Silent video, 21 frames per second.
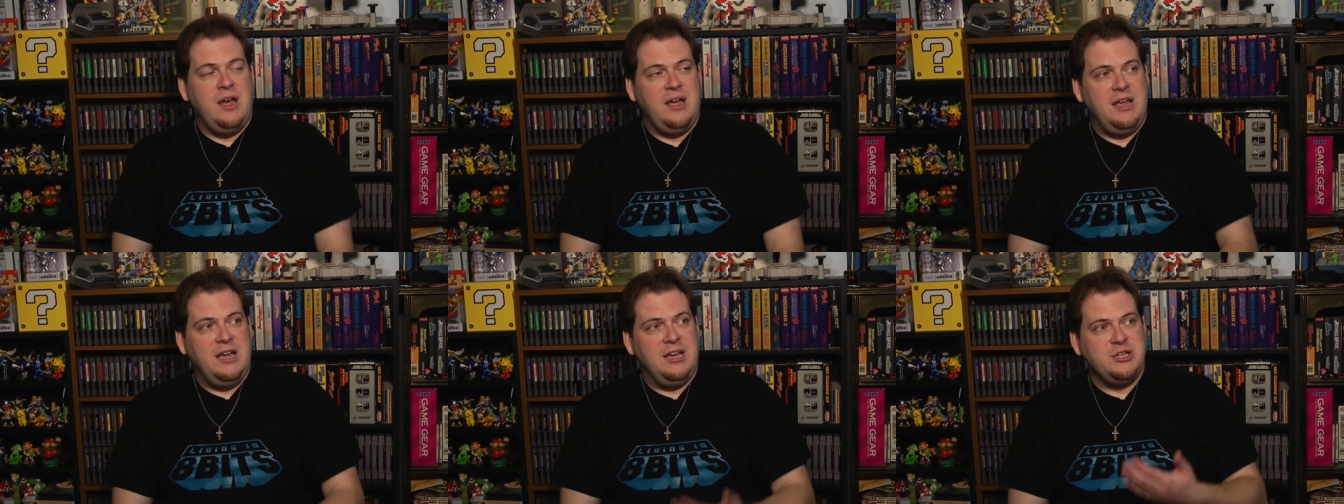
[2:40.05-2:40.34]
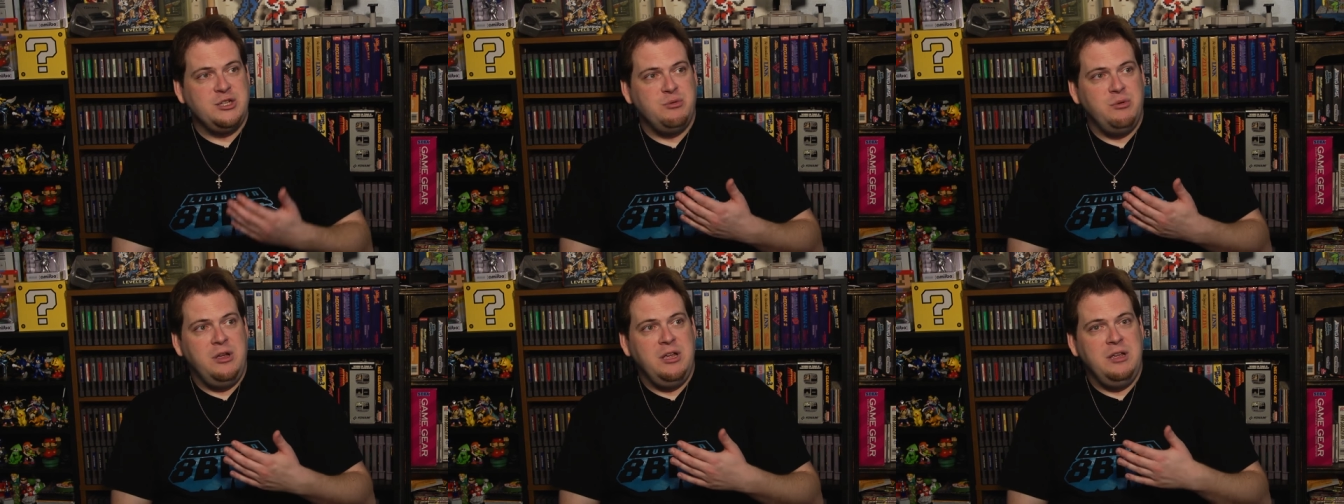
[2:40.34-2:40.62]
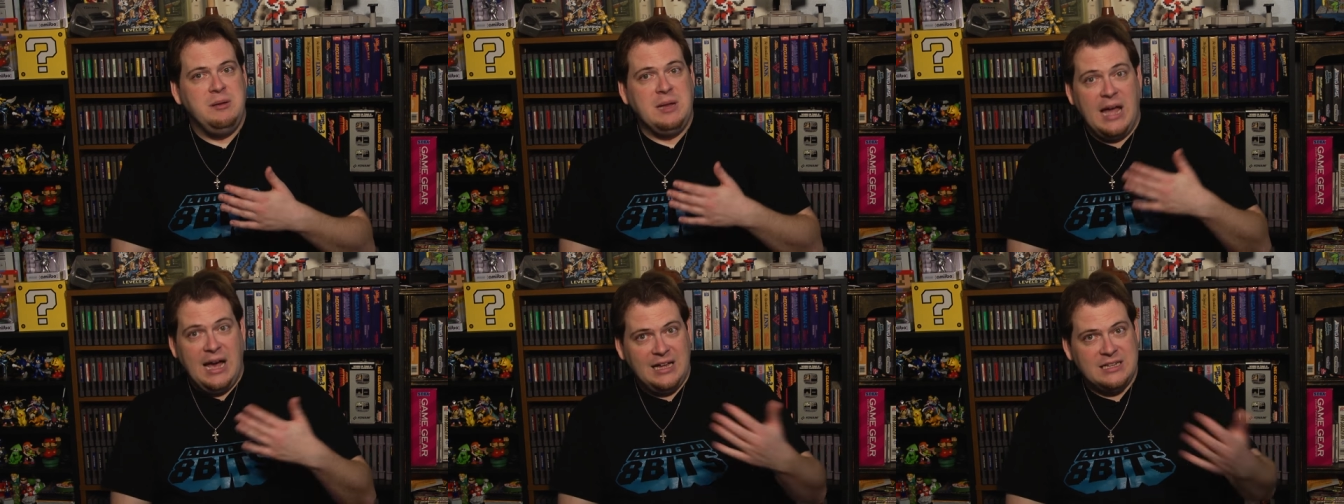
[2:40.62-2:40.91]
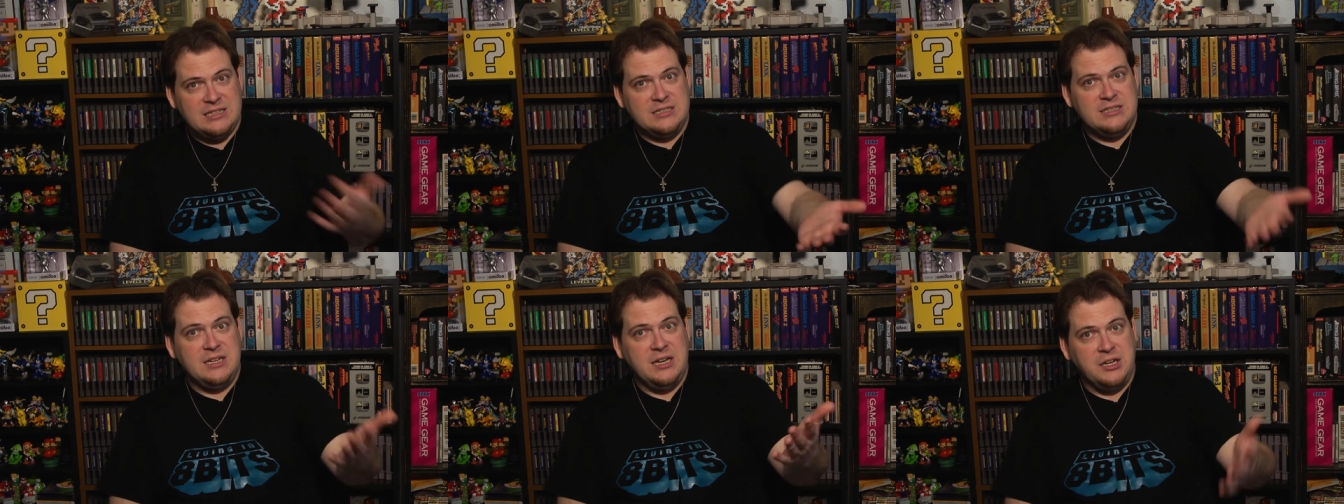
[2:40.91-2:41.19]
I actually
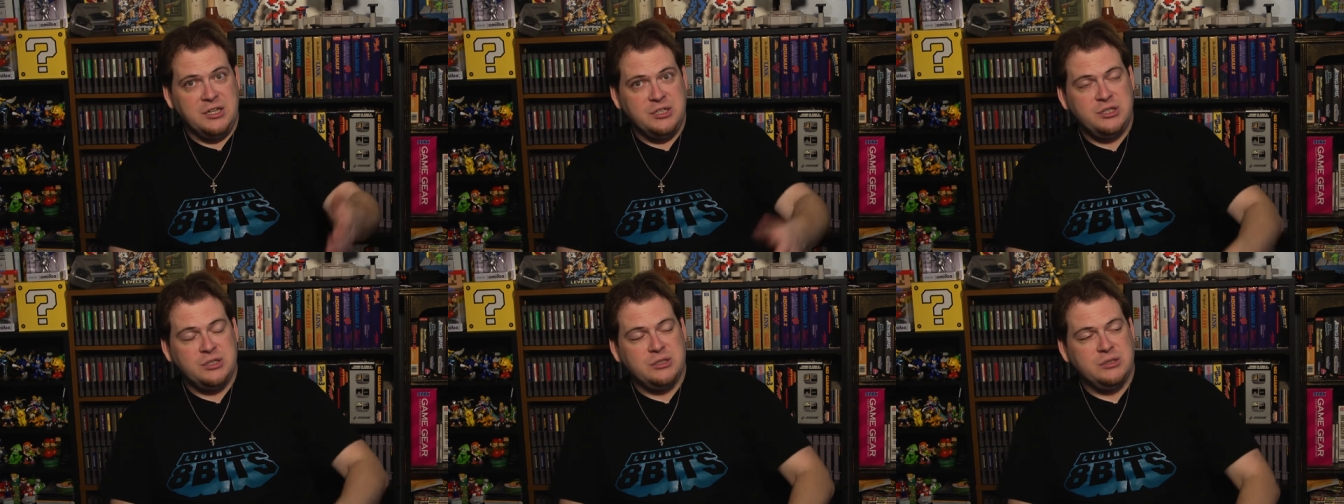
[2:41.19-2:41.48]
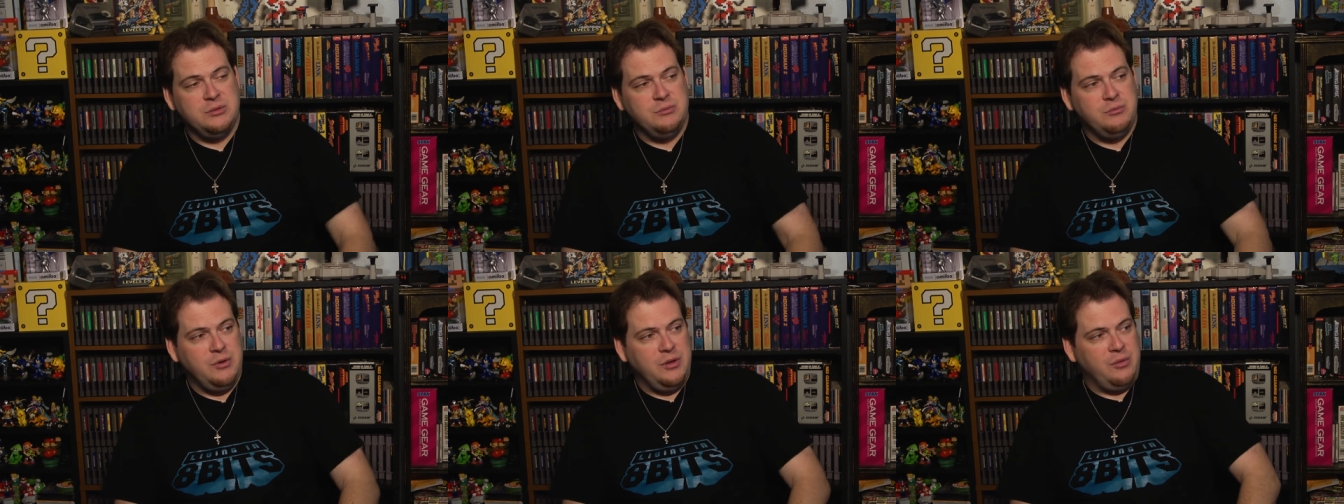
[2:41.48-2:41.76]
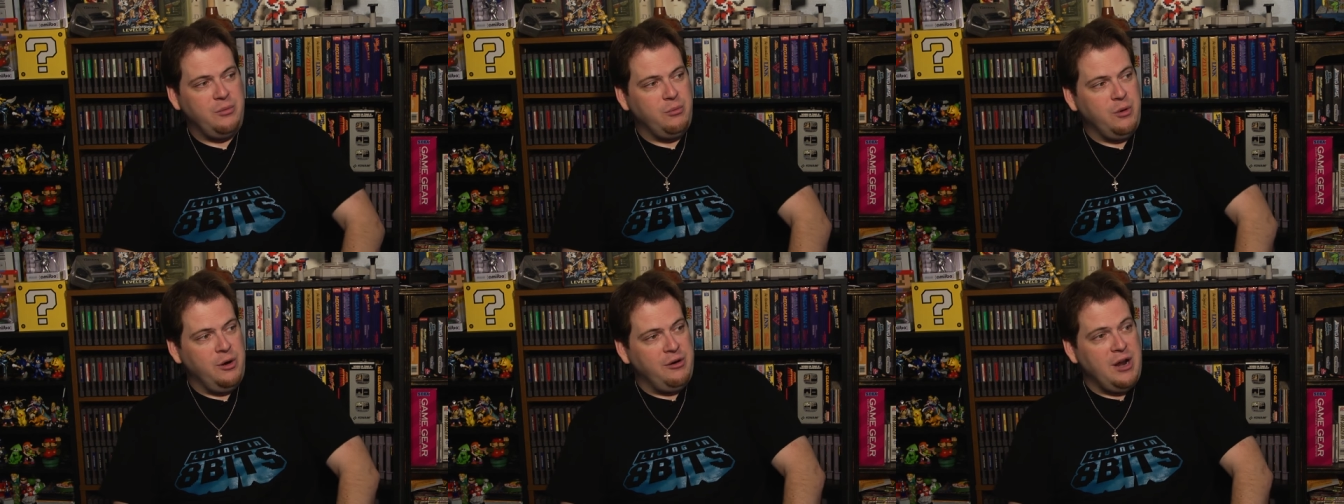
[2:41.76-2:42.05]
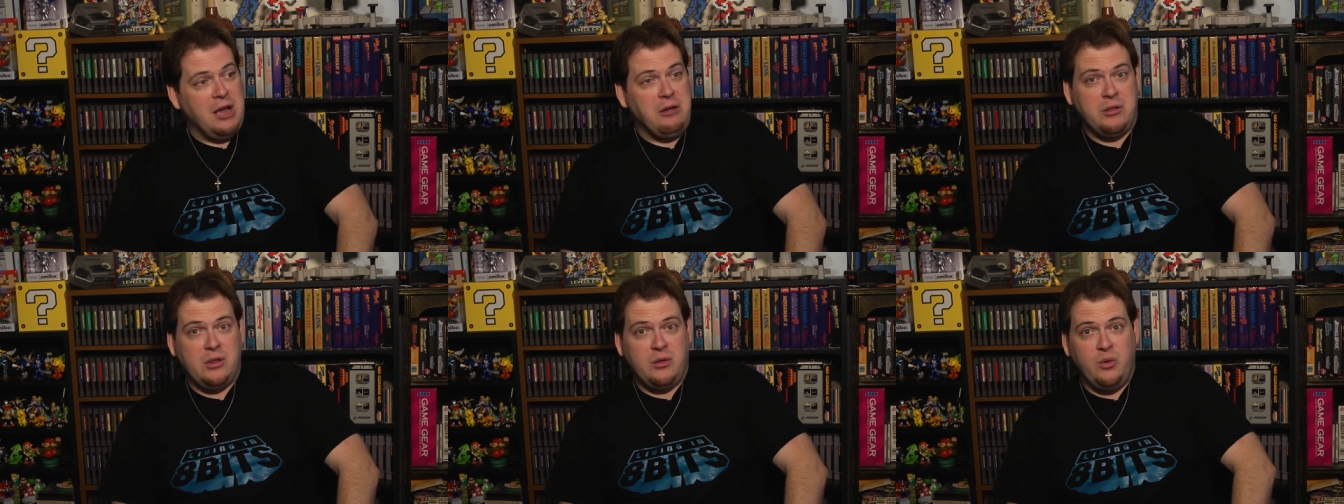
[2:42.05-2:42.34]
got in touch with Weird
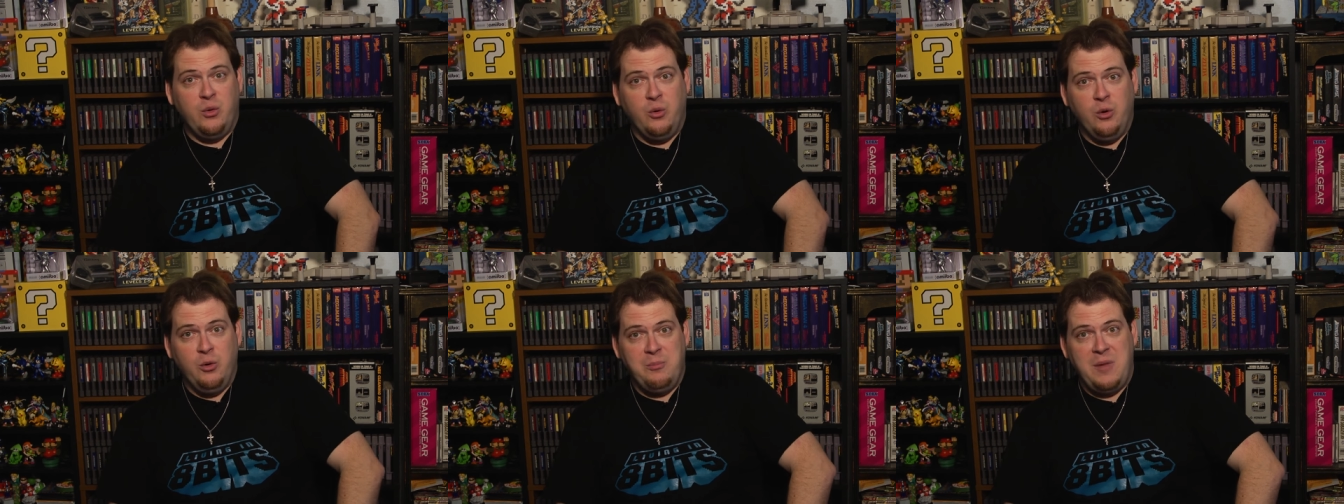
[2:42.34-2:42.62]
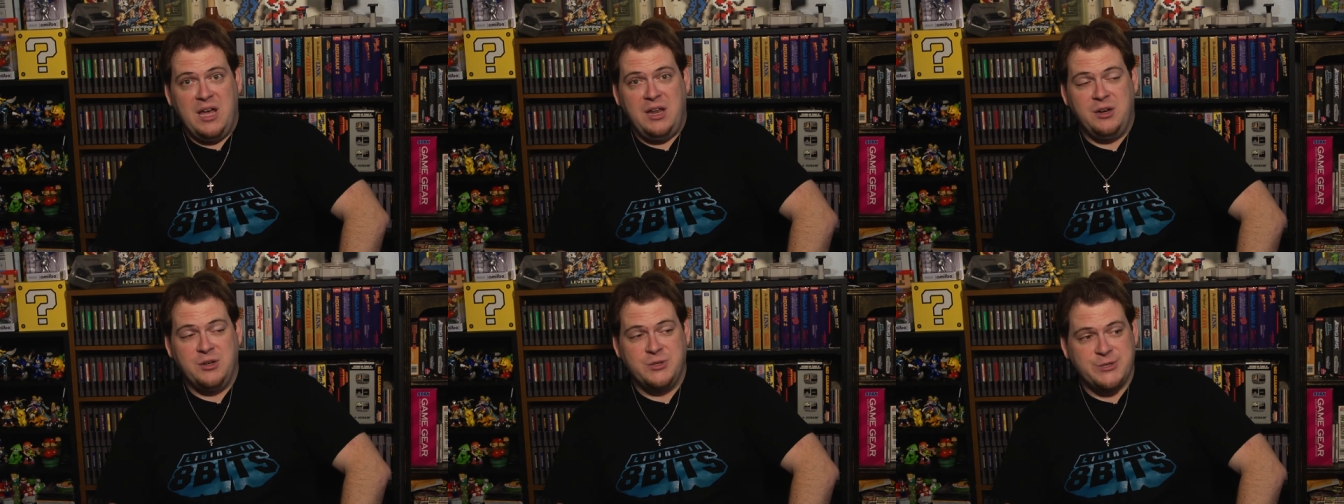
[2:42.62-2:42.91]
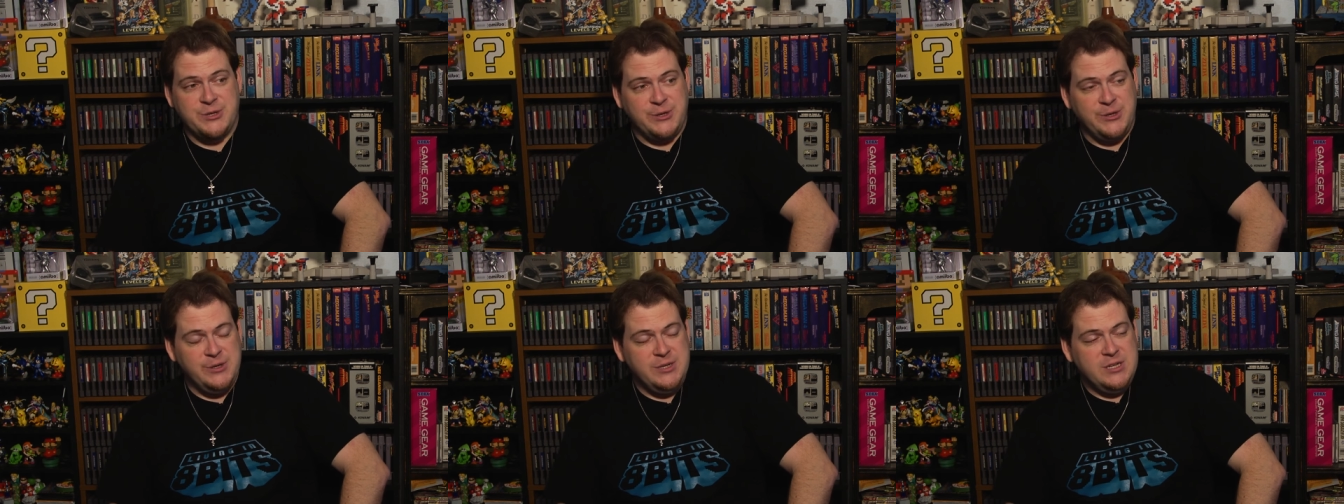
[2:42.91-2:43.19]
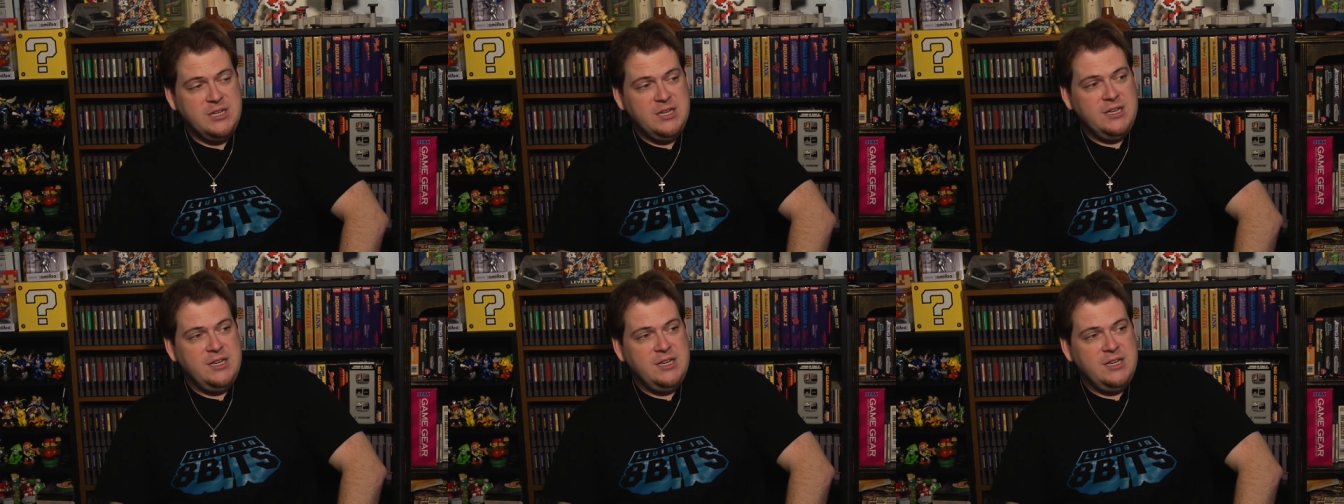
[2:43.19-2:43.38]
Al's tour manager,